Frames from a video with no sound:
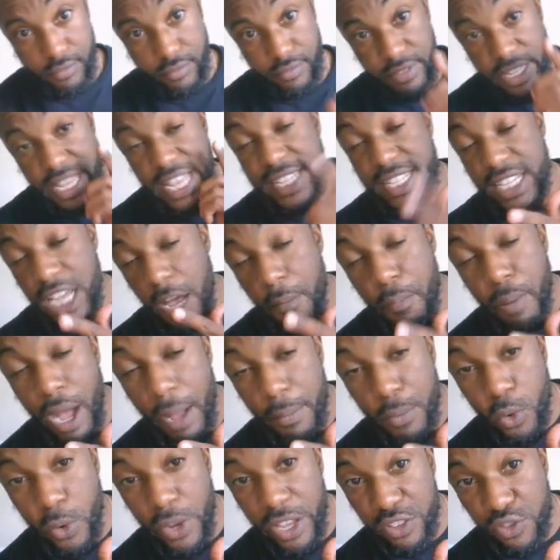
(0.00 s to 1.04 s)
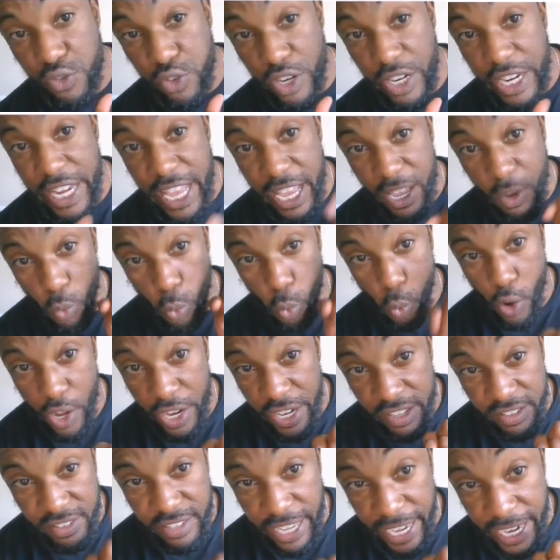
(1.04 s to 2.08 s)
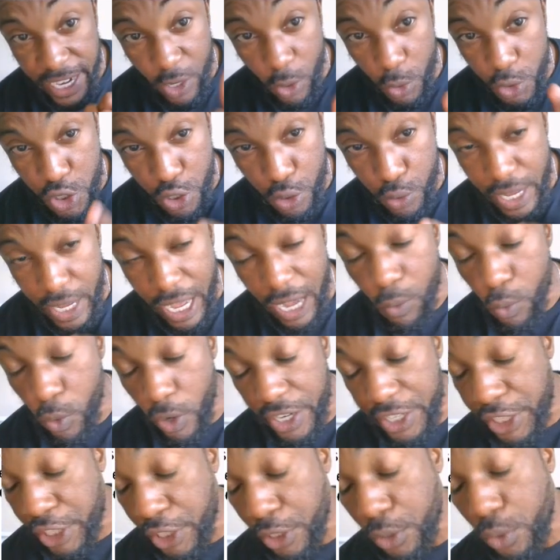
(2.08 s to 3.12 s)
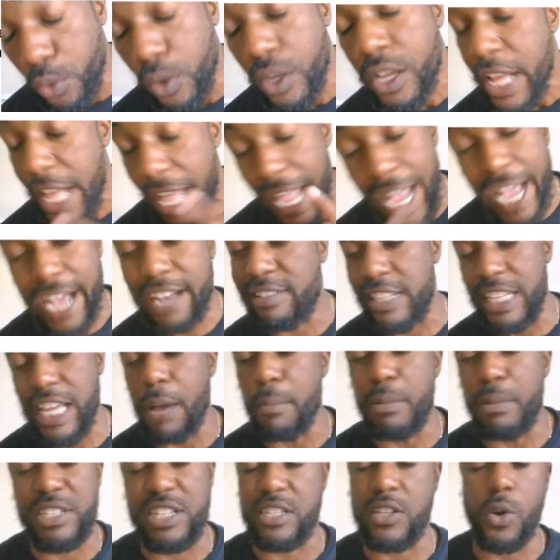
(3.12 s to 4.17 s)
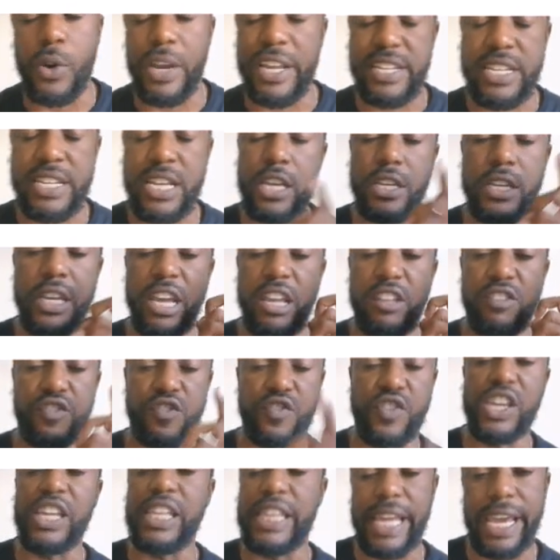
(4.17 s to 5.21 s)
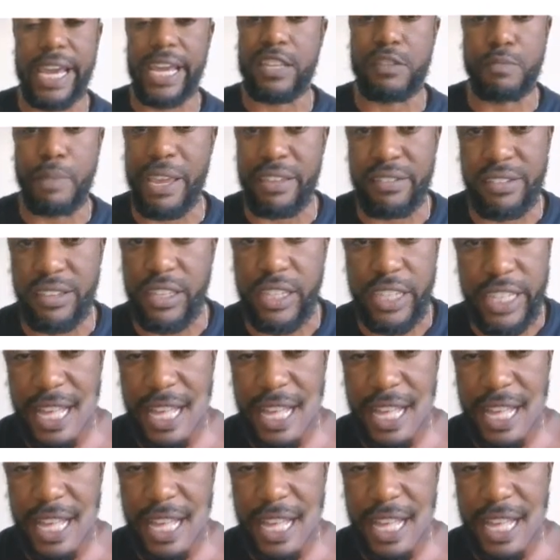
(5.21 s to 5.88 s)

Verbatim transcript: That's y'all pop quiz for today. What is 802.1Q? Actually, I'm gonna just go ahead and tell you it's VLANs basically.